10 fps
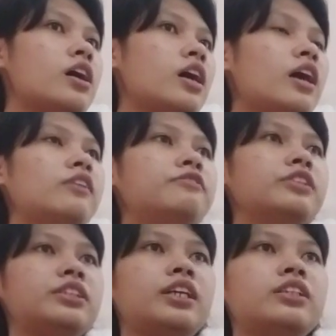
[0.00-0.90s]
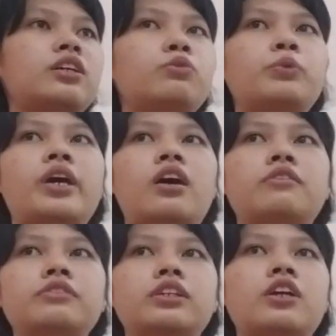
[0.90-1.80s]
everything that we
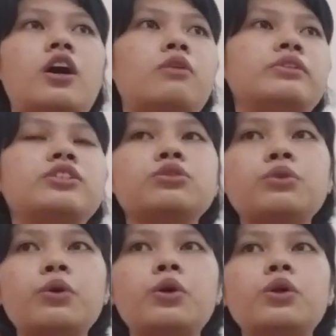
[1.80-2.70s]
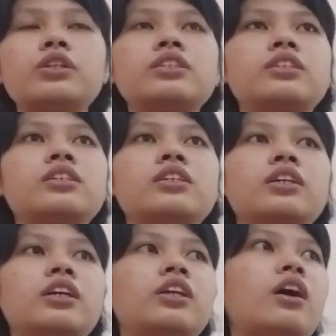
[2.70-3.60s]
have in our schools,
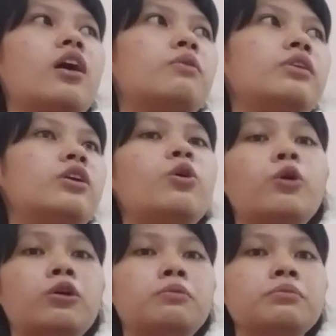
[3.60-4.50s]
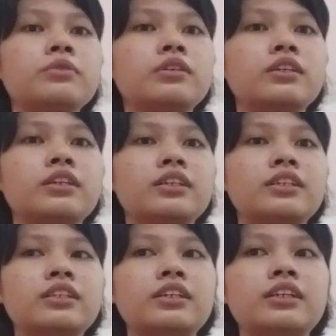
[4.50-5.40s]
in our home,
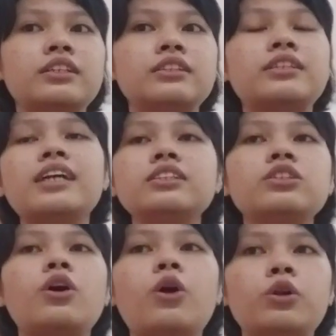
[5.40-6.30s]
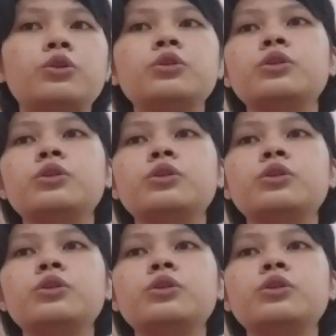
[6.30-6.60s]
that's all,